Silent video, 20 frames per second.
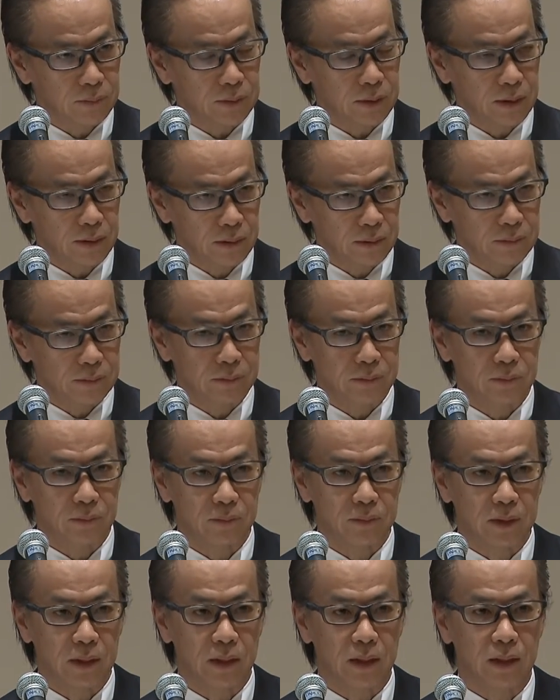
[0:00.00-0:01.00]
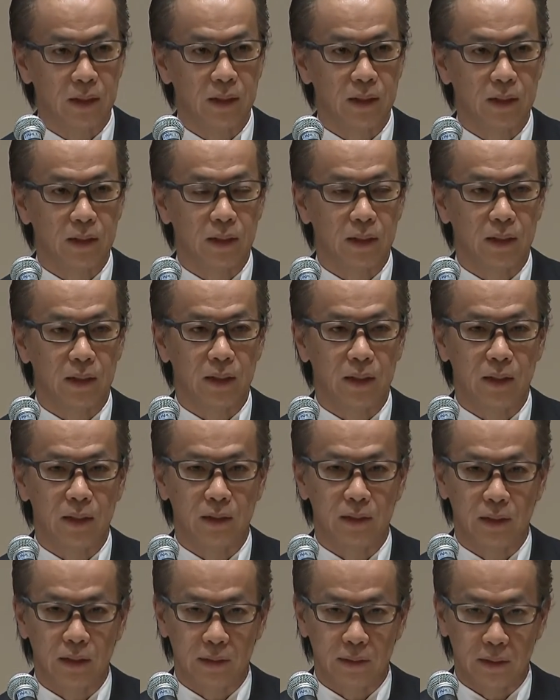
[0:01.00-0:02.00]
I think that's also
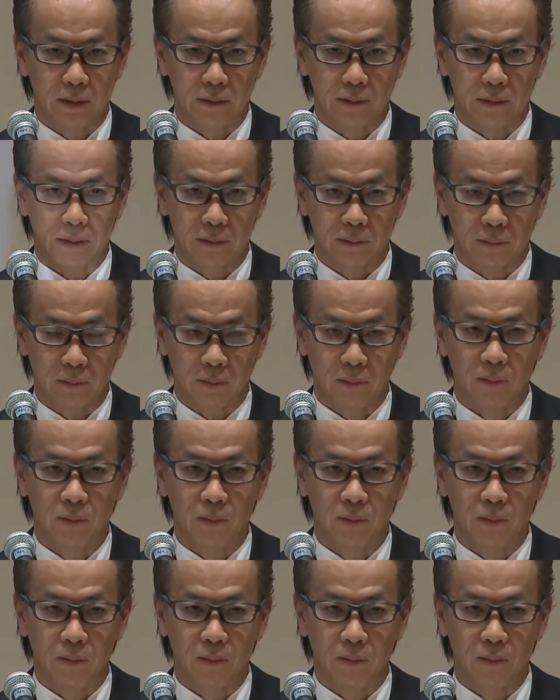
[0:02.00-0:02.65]
very important